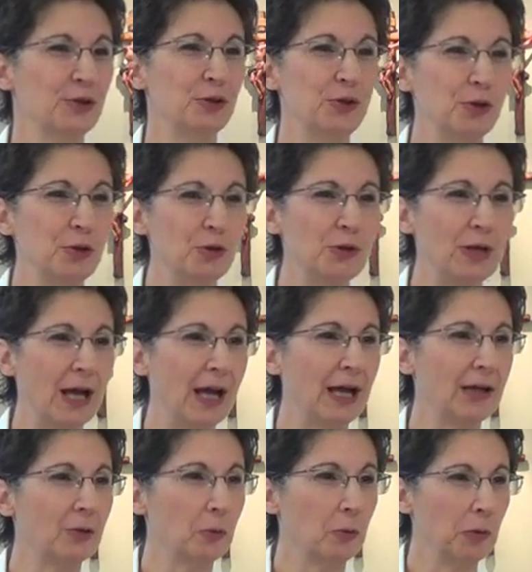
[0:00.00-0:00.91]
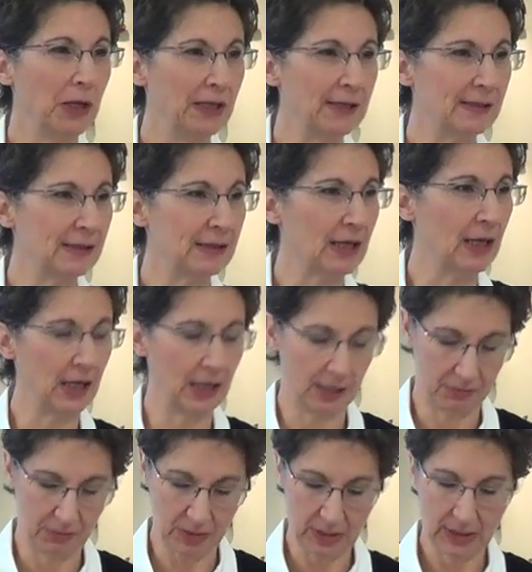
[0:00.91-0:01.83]
Do not waste
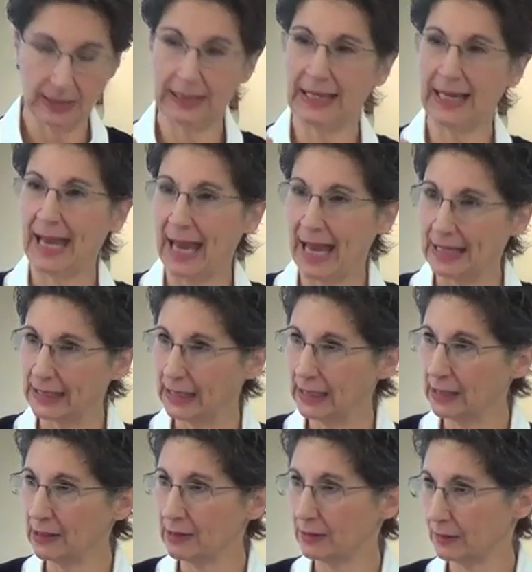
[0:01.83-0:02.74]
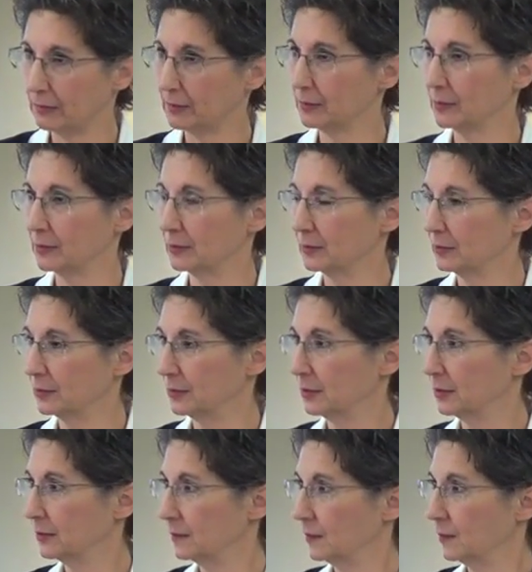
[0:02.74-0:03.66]
time nagging
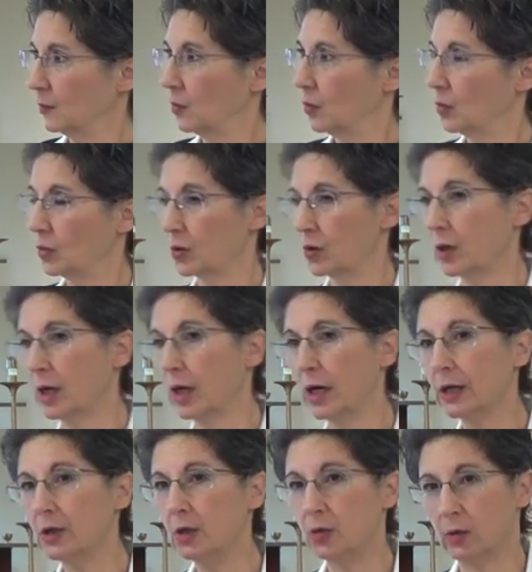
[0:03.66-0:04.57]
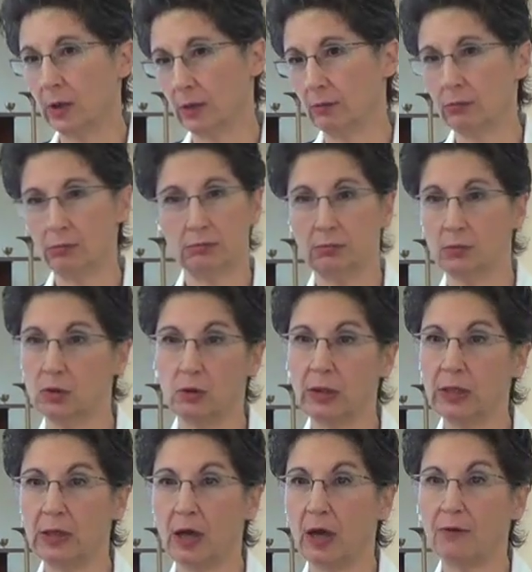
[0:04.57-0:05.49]
or arguing. So
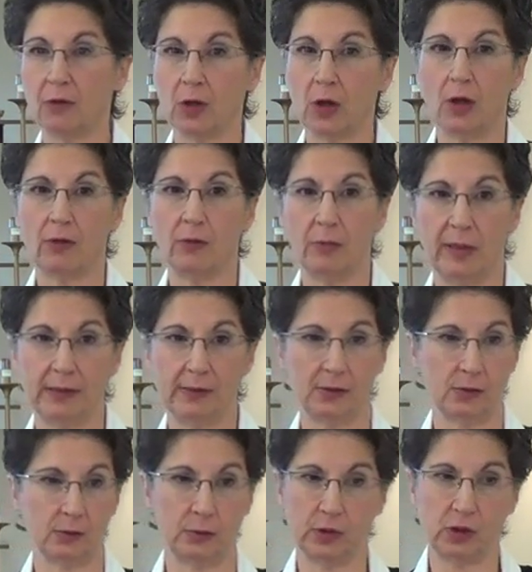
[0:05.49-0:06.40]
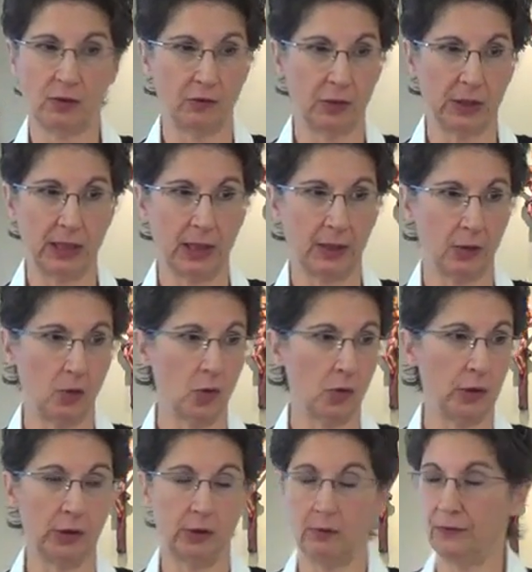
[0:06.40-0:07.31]
he covered all the bases, whichever
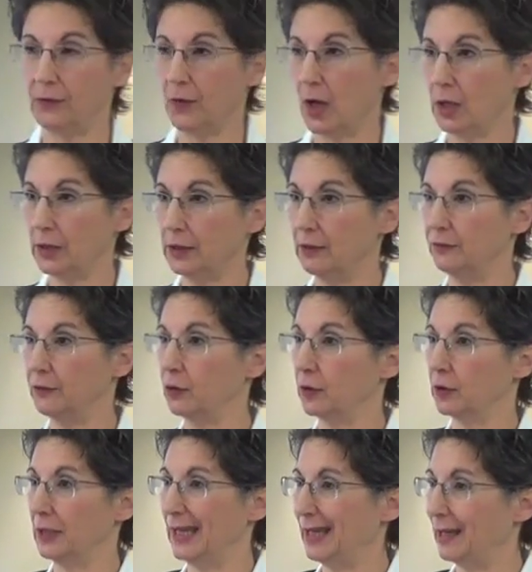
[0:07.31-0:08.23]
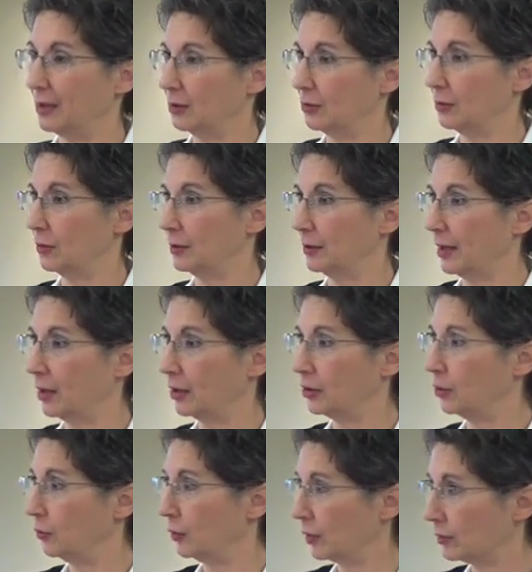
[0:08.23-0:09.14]
category you fall in, if you're a nagger or an
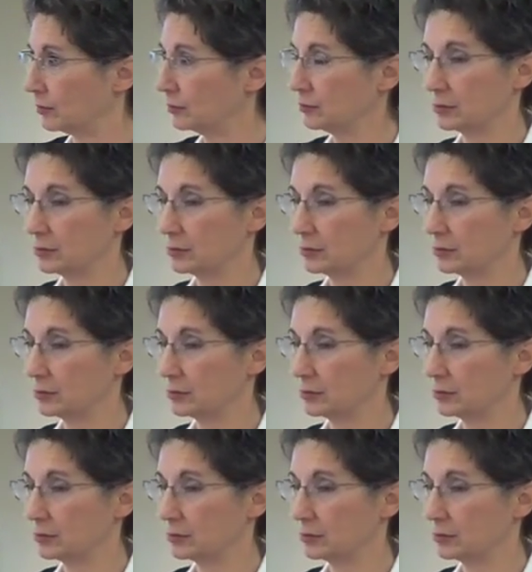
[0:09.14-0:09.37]
arguer.